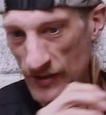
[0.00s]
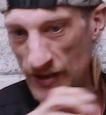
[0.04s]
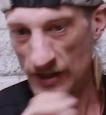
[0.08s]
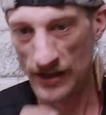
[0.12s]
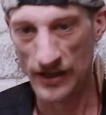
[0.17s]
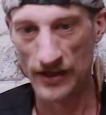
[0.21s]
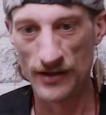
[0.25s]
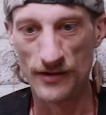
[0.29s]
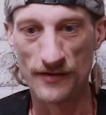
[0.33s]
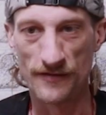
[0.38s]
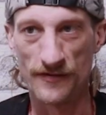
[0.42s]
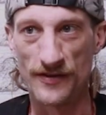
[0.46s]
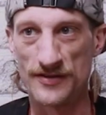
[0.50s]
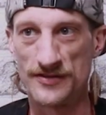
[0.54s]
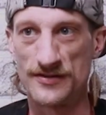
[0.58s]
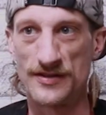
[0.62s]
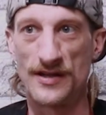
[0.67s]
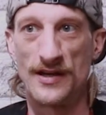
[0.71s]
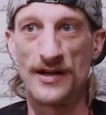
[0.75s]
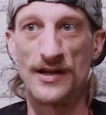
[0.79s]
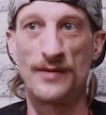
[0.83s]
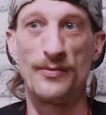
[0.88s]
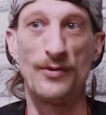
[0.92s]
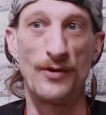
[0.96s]
get a little fish
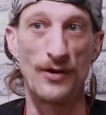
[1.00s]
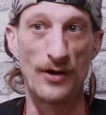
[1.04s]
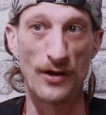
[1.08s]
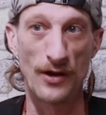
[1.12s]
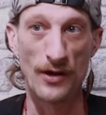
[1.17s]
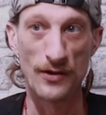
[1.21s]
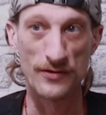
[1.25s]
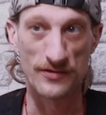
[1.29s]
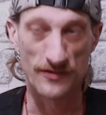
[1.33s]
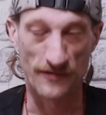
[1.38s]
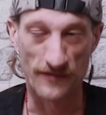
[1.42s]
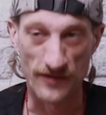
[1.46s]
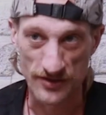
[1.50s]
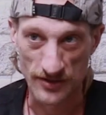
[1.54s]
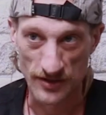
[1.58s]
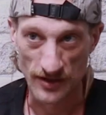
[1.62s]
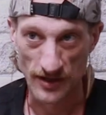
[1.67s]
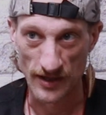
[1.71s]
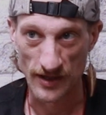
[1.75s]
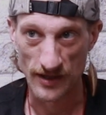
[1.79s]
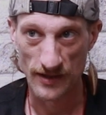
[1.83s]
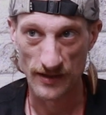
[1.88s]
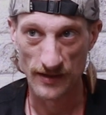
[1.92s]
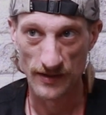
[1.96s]
tank, put loads of fish
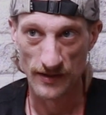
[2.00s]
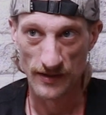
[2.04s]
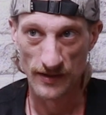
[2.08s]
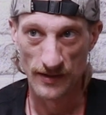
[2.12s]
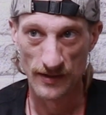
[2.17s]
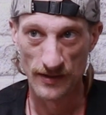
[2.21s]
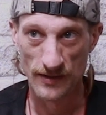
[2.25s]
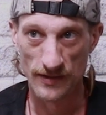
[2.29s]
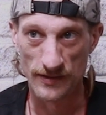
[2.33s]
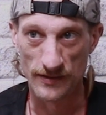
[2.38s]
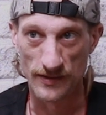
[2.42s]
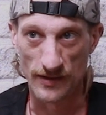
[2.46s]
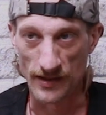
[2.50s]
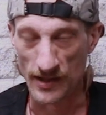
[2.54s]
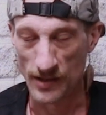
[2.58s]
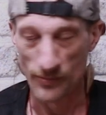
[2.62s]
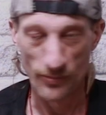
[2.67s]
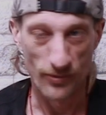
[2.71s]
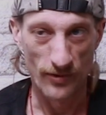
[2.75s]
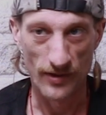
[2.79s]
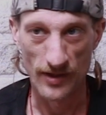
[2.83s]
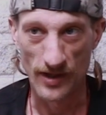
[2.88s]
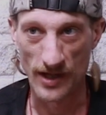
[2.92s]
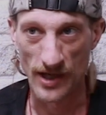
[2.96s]
in it, they're going to
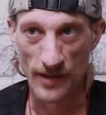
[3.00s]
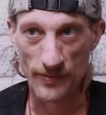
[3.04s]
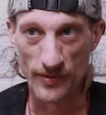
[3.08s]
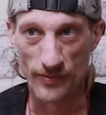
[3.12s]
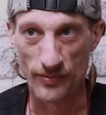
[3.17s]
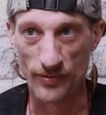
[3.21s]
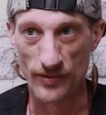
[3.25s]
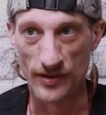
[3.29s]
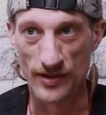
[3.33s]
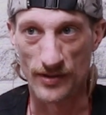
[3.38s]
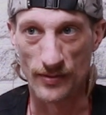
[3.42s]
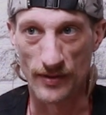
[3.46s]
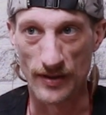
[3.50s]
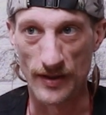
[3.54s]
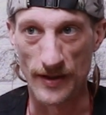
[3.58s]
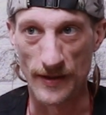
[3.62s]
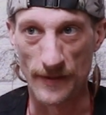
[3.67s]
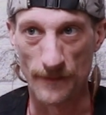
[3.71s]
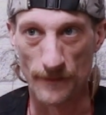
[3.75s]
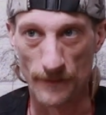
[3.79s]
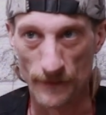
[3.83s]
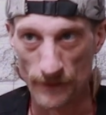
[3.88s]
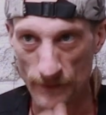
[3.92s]
get pretty unhappy pretty quickly.